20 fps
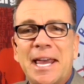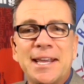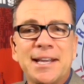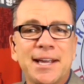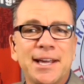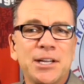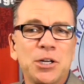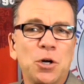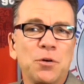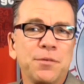Head
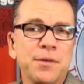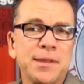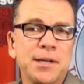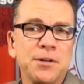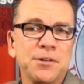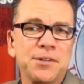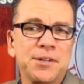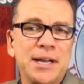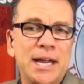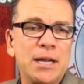on over
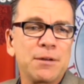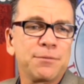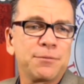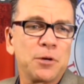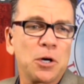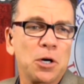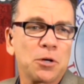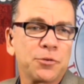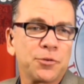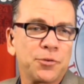there today,
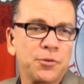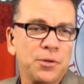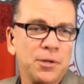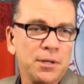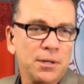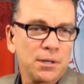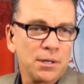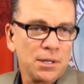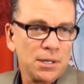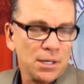folks.
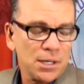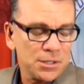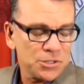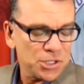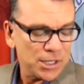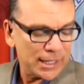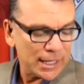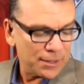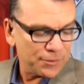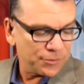
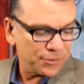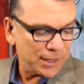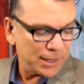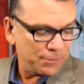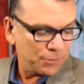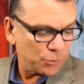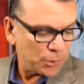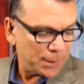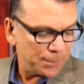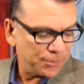Check out
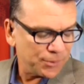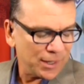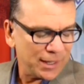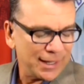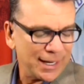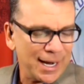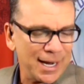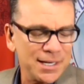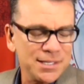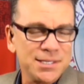Sam's
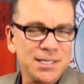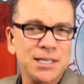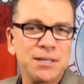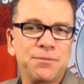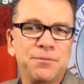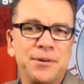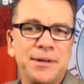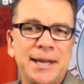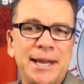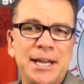website,
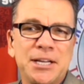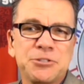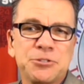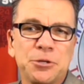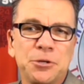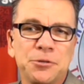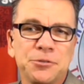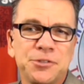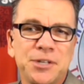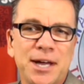
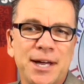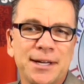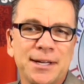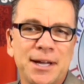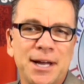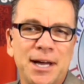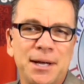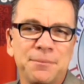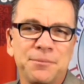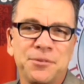
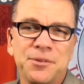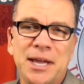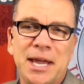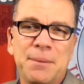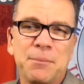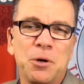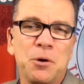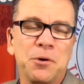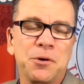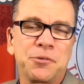atfinancial.com.
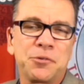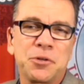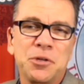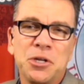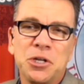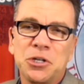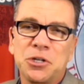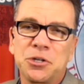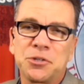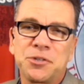Sam, always
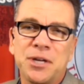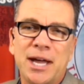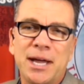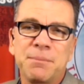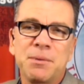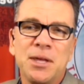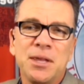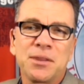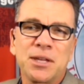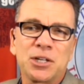good
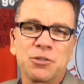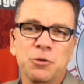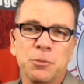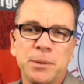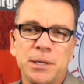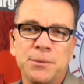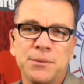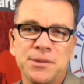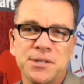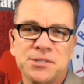time. Thanks for
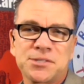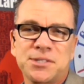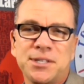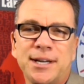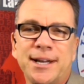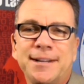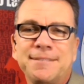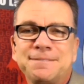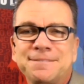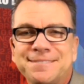being with us
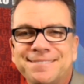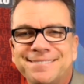today.